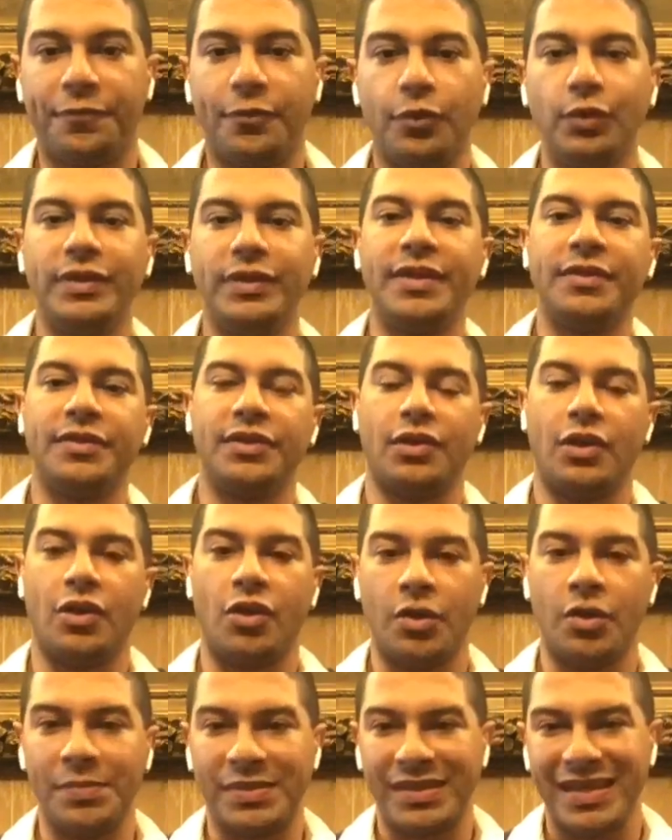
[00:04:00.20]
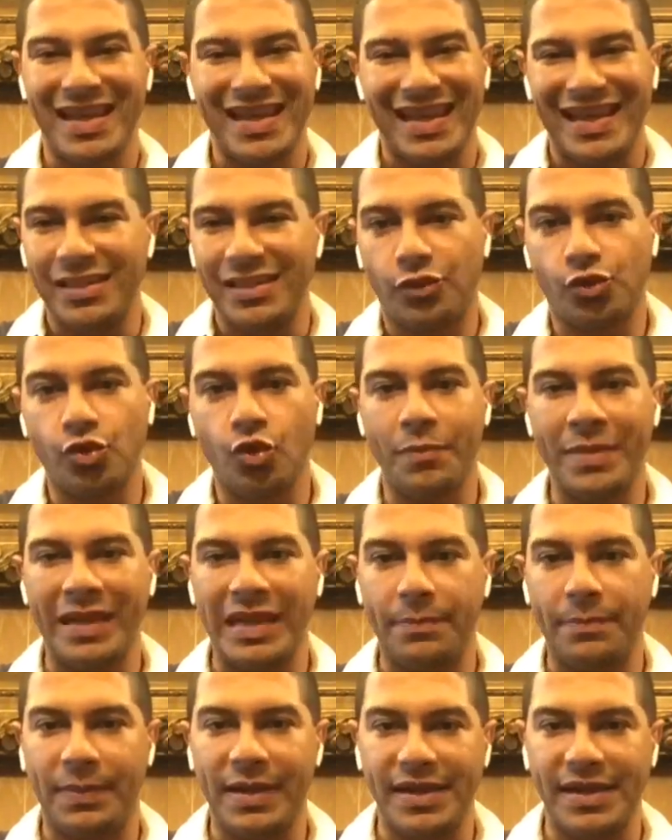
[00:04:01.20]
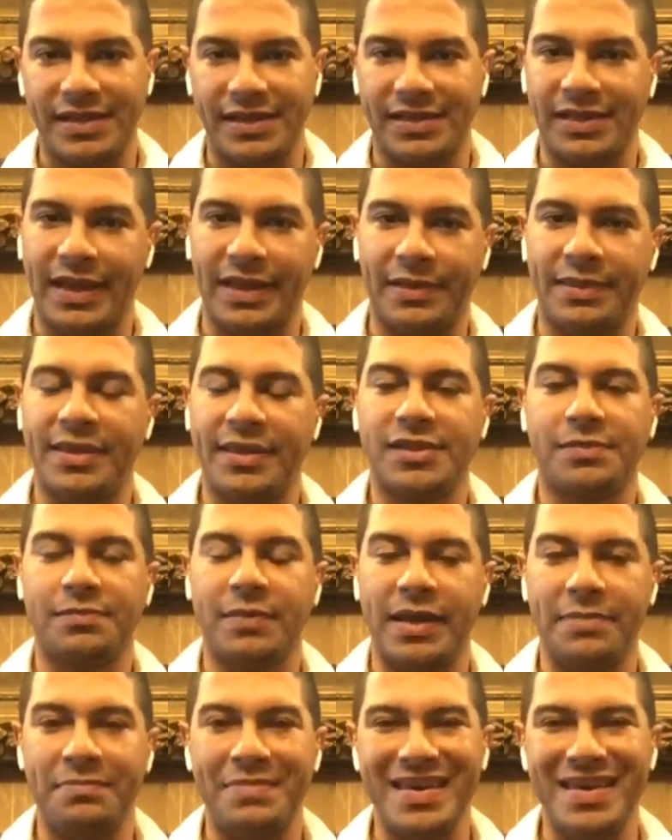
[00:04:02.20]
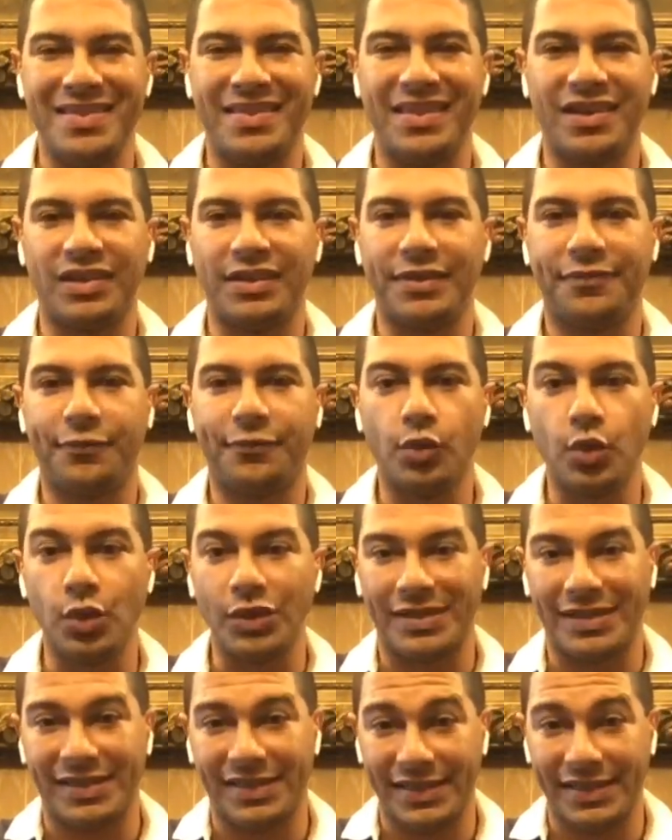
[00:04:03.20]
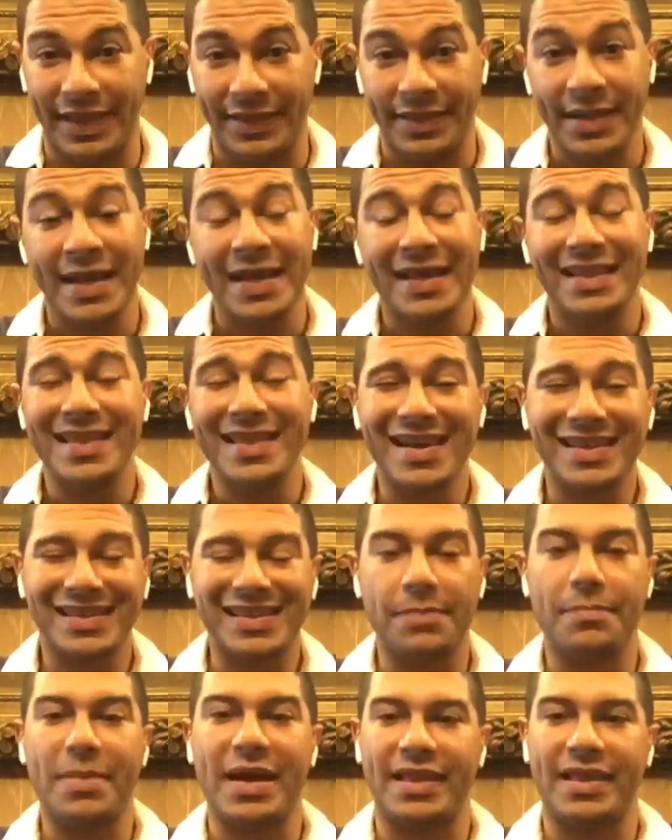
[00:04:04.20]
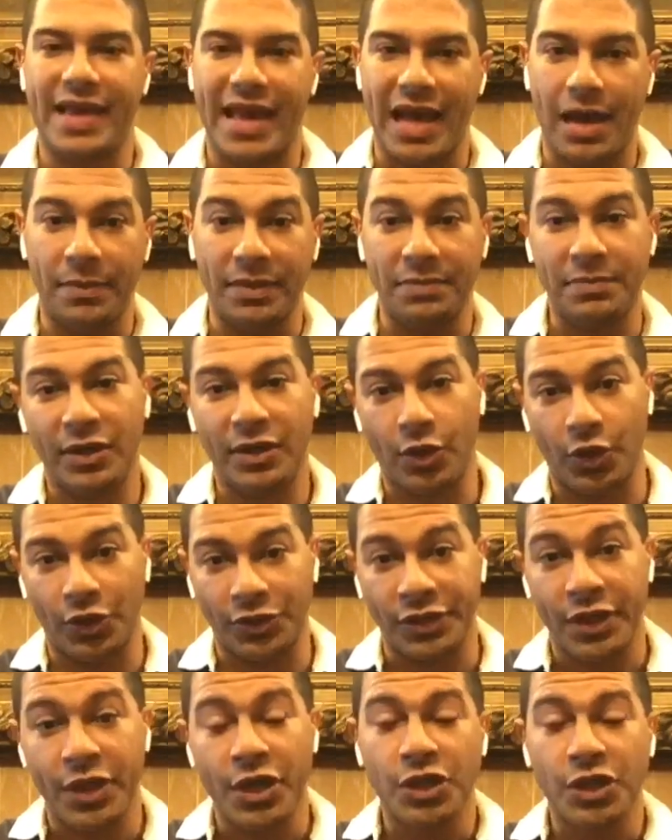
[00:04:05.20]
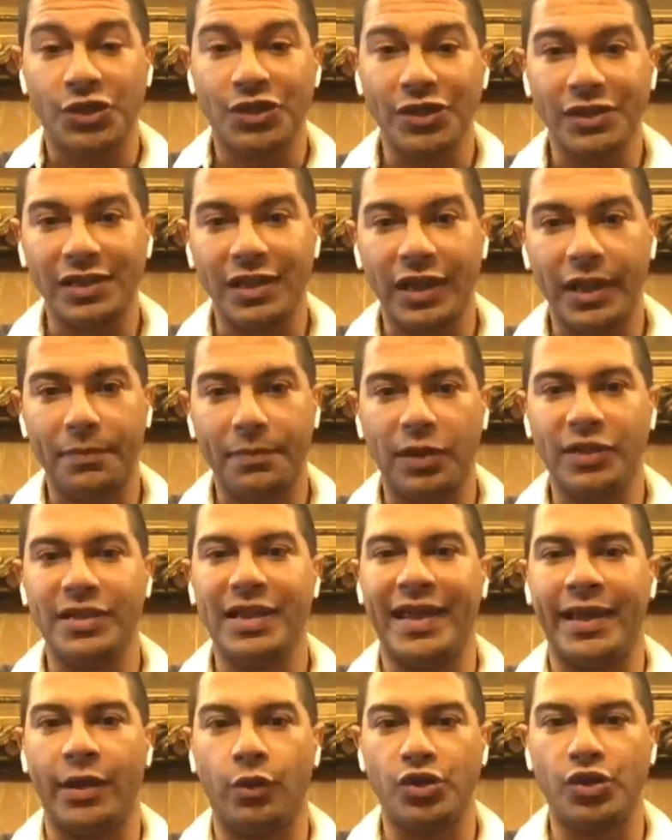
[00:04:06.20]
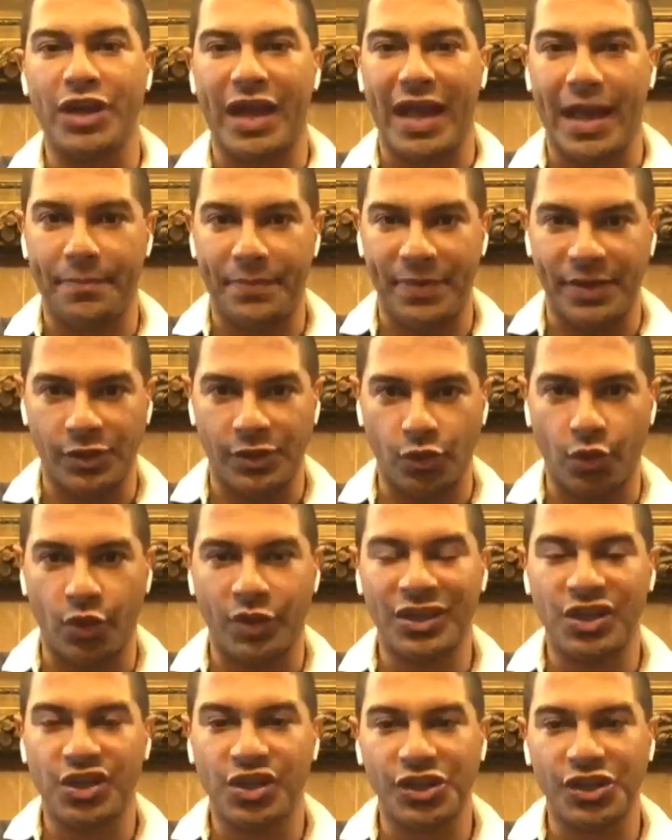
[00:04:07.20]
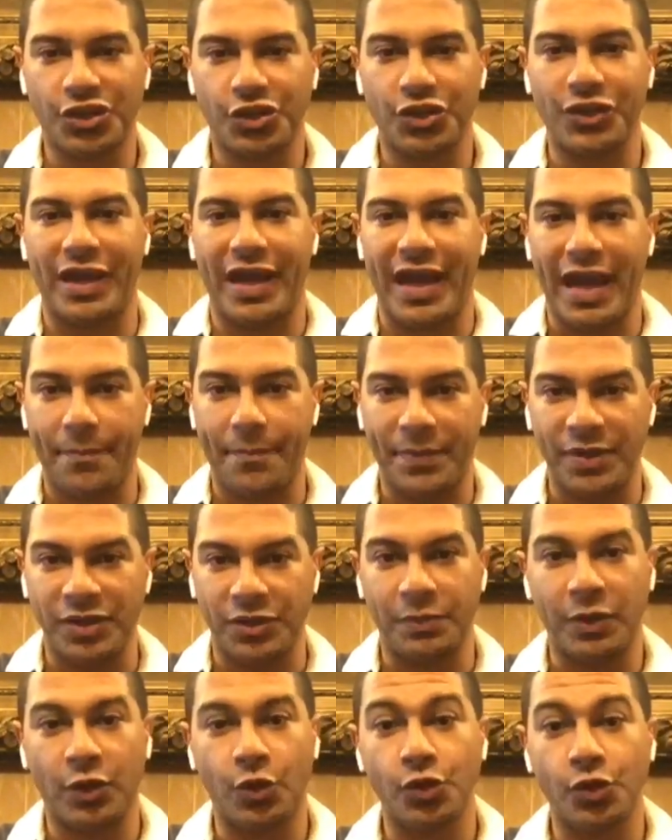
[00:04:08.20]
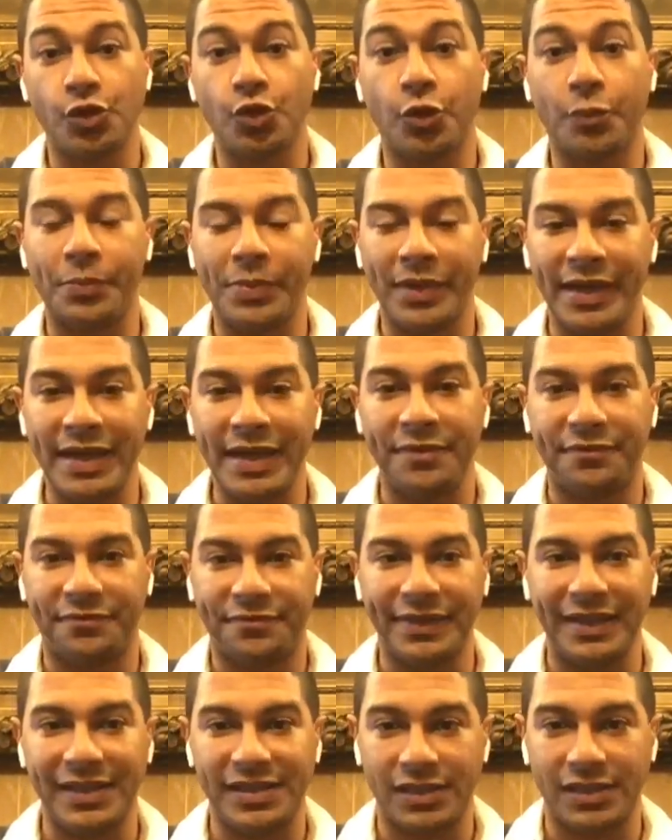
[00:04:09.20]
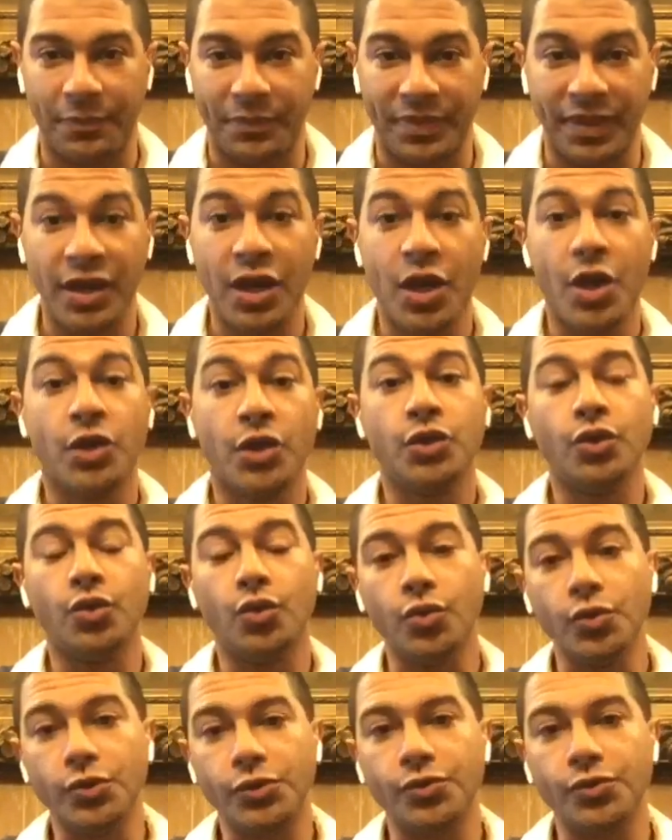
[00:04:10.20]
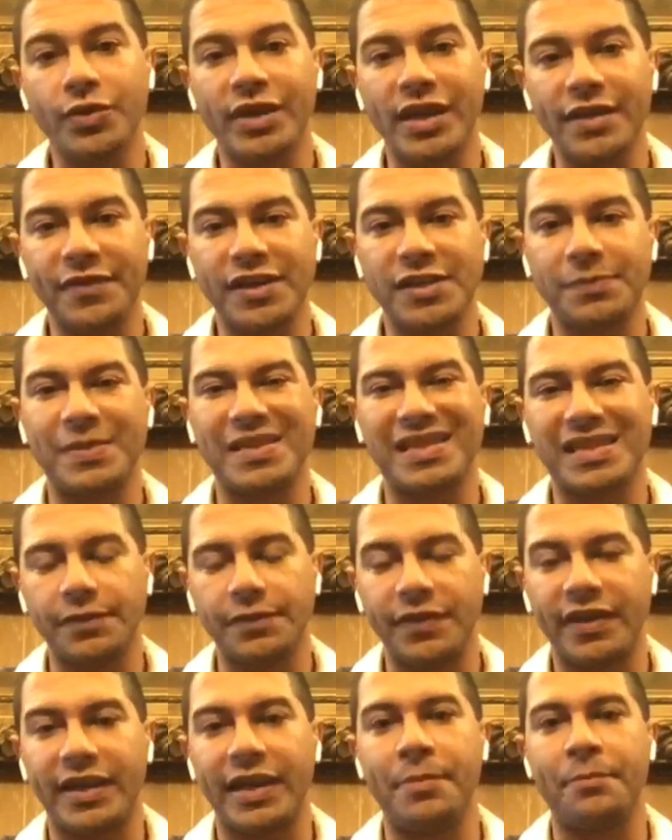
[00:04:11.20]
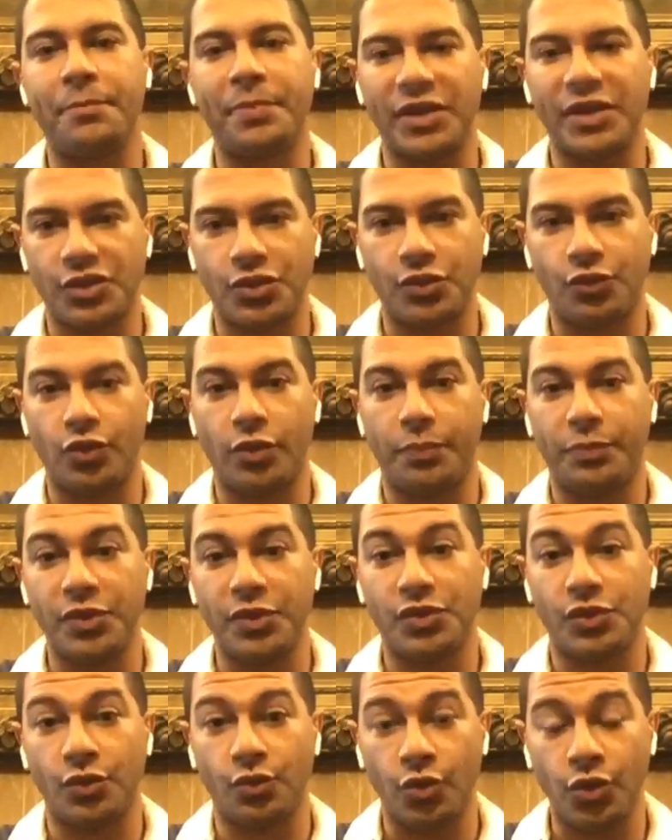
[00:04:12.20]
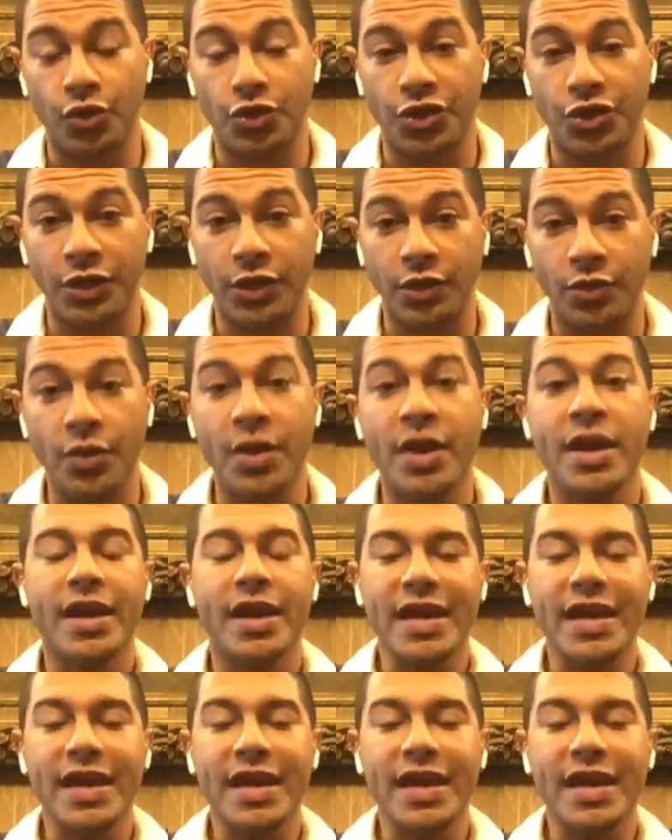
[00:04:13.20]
of folding their arms in so many places, like this might be their default state. That's a bad habit because just like body language happens or the gesture happens because your brain felt something, you also give a specific impression to the person watching you,